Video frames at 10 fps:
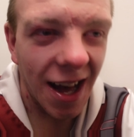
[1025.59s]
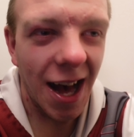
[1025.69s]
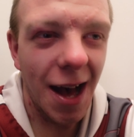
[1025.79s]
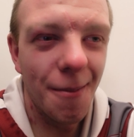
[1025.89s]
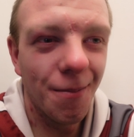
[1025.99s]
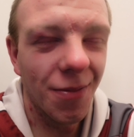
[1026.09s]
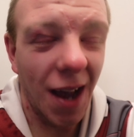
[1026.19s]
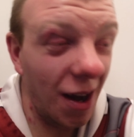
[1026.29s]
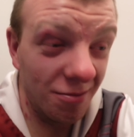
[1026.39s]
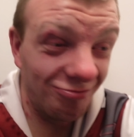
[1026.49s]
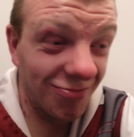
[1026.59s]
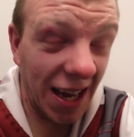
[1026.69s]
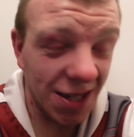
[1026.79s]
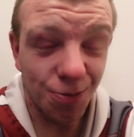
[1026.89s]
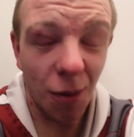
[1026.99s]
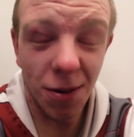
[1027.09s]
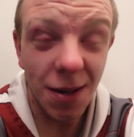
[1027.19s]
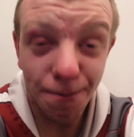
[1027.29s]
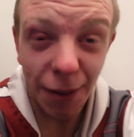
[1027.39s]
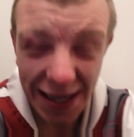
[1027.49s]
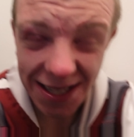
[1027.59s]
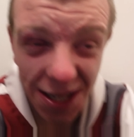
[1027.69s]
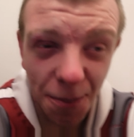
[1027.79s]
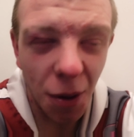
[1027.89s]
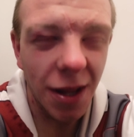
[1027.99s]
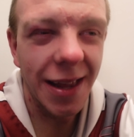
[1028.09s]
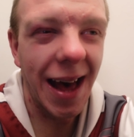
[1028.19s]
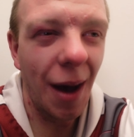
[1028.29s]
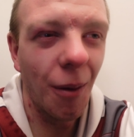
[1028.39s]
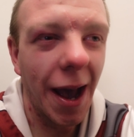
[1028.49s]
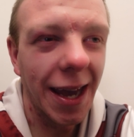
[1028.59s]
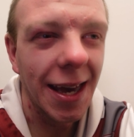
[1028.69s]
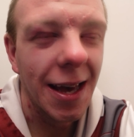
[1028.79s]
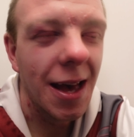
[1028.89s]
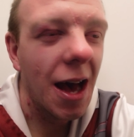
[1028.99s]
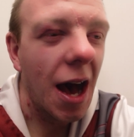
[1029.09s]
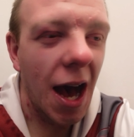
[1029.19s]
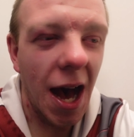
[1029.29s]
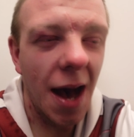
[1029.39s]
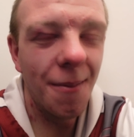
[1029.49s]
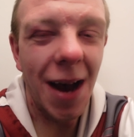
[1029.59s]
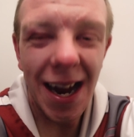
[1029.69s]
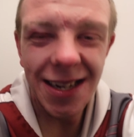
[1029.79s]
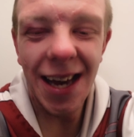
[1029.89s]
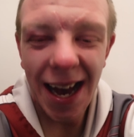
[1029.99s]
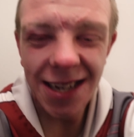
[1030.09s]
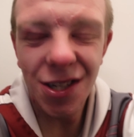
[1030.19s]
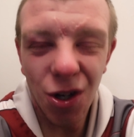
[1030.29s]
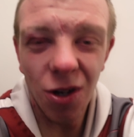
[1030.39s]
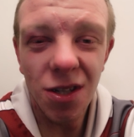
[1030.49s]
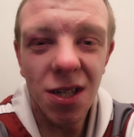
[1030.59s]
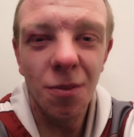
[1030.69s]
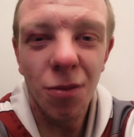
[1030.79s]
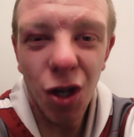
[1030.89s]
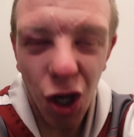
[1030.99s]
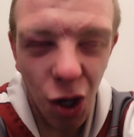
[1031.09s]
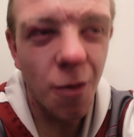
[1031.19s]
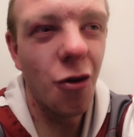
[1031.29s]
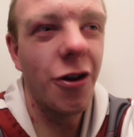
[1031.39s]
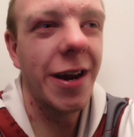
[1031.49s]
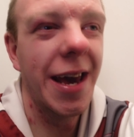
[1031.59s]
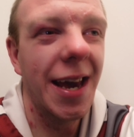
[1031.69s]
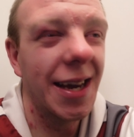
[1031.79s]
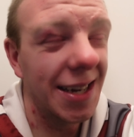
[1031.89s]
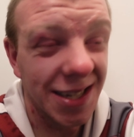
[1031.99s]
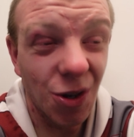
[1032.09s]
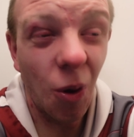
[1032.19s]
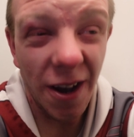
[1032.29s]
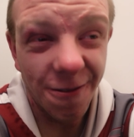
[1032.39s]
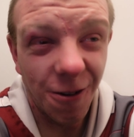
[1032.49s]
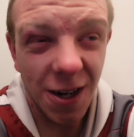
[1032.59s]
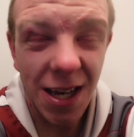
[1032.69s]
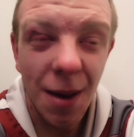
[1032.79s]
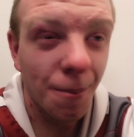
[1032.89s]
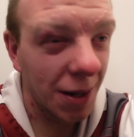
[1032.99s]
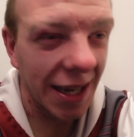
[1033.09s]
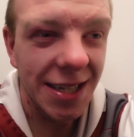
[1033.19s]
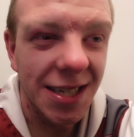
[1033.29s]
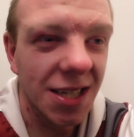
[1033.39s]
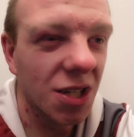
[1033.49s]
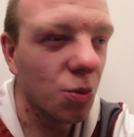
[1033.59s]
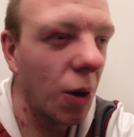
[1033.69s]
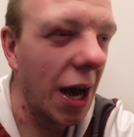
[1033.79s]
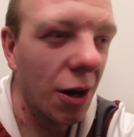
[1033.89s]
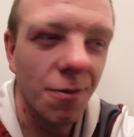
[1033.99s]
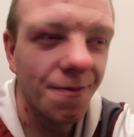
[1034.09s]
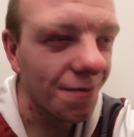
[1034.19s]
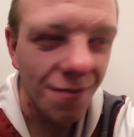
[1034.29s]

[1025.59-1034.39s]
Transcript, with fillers: Um, that's probably best to put it that way. Um, and it has got some humour in it. It is quite funny in places as well.